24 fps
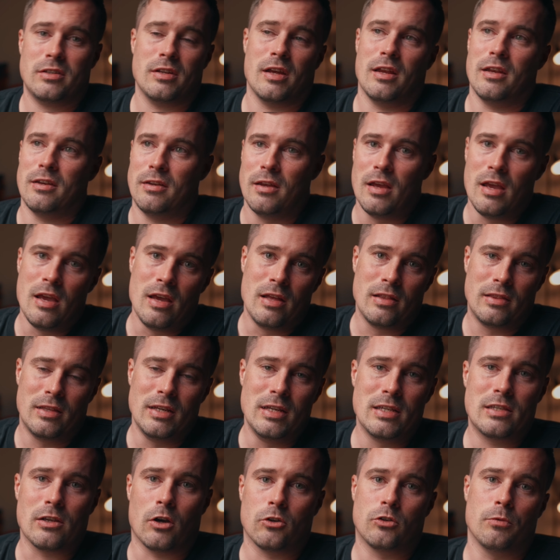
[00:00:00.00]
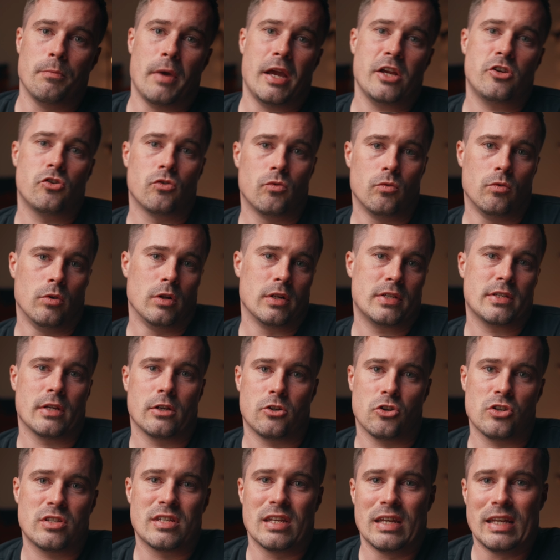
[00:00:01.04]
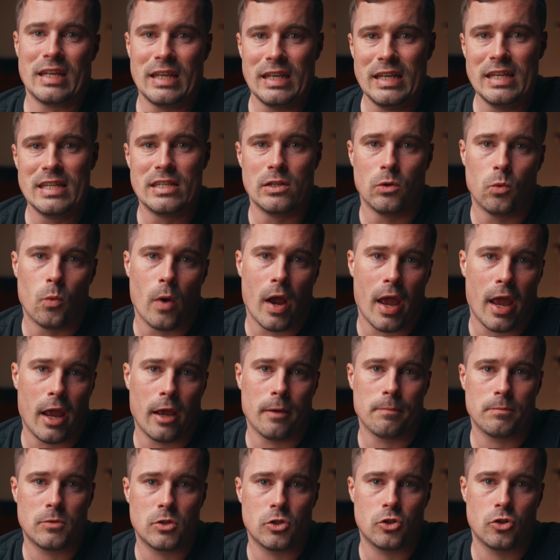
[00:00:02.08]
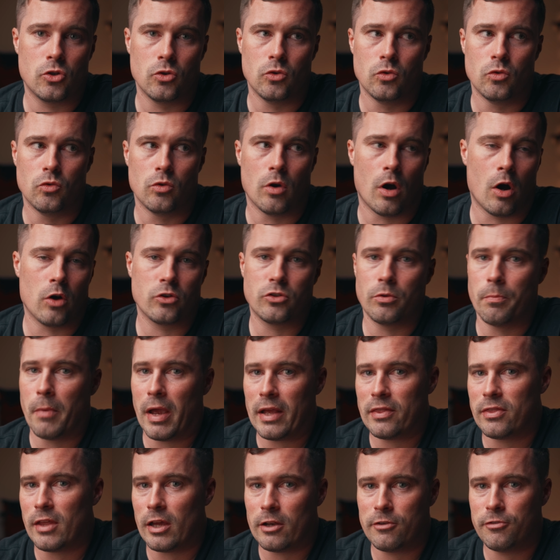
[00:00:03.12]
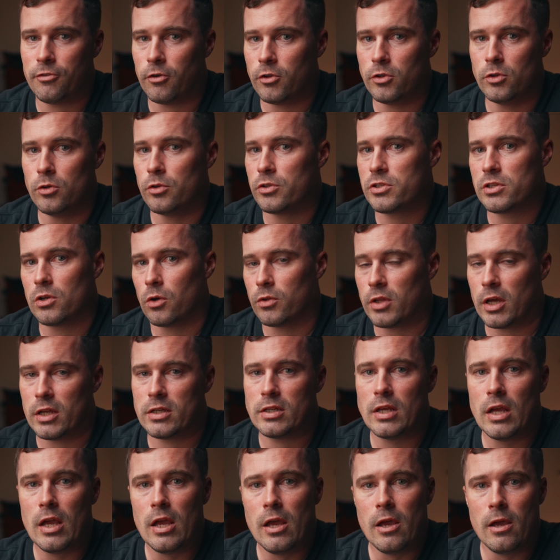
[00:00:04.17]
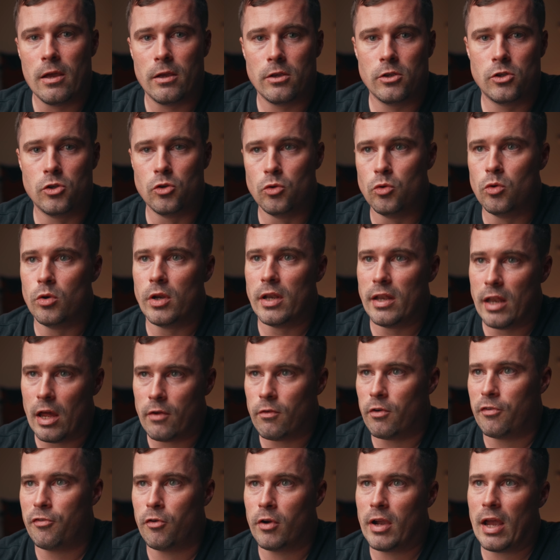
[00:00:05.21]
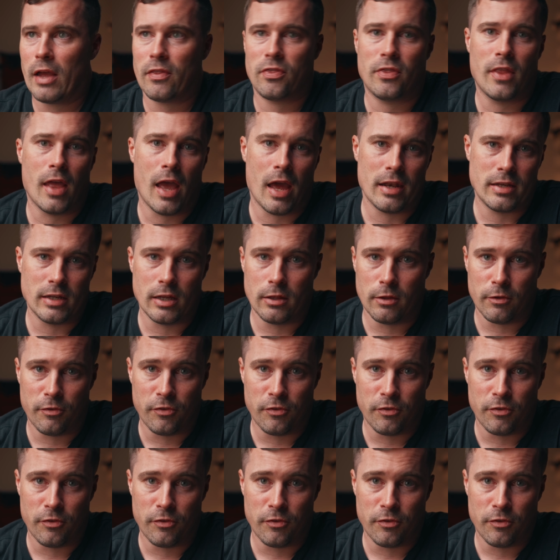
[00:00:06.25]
And these automation rules are just an easy way to automate that for you so that you never forget that in the